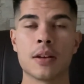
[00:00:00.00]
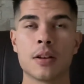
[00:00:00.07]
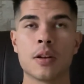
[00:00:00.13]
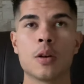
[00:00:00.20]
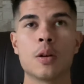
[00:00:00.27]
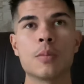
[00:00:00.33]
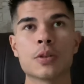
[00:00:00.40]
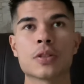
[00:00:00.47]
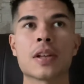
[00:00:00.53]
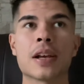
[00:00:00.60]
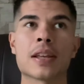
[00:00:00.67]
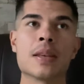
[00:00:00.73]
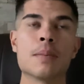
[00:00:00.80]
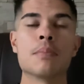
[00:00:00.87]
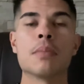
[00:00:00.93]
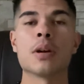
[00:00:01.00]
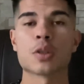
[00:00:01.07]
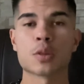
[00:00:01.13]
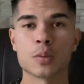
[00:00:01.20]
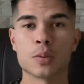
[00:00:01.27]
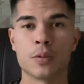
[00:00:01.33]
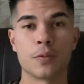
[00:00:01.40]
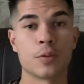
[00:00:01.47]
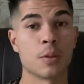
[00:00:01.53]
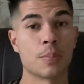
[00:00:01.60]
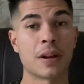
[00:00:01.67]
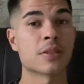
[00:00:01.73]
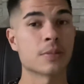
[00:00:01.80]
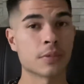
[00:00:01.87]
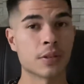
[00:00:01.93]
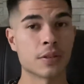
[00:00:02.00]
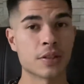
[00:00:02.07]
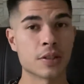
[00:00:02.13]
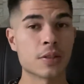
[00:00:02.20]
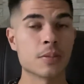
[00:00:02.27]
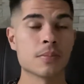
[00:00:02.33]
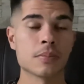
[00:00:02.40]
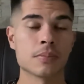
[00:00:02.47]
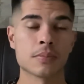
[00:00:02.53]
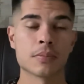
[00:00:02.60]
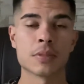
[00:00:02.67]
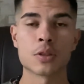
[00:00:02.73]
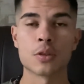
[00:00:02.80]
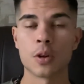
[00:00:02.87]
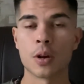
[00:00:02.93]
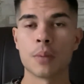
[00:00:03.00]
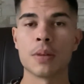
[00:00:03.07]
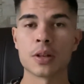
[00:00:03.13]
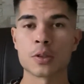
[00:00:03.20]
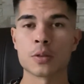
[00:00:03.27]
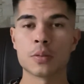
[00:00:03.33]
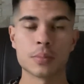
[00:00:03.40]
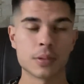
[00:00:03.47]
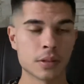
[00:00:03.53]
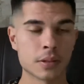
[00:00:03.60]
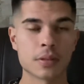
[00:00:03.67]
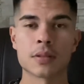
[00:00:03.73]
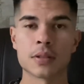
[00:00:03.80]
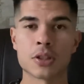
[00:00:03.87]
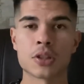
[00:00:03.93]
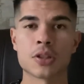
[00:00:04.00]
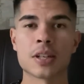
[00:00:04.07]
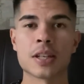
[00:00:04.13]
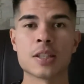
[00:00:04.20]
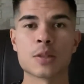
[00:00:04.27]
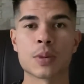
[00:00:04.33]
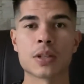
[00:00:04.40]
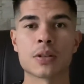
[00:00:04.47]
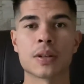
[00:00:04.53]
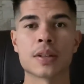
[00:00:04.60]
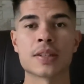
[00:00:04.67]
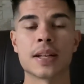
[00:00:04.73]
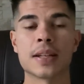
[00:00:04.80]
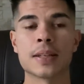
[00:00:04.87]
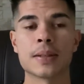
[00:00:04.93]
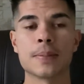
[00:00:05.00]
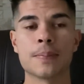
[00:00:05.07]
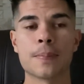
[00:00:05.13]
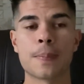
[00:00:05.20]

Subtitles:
almost like the muscle for your parasympathetic nervous system. It's not a muscle, but it's just an easy way to understand it.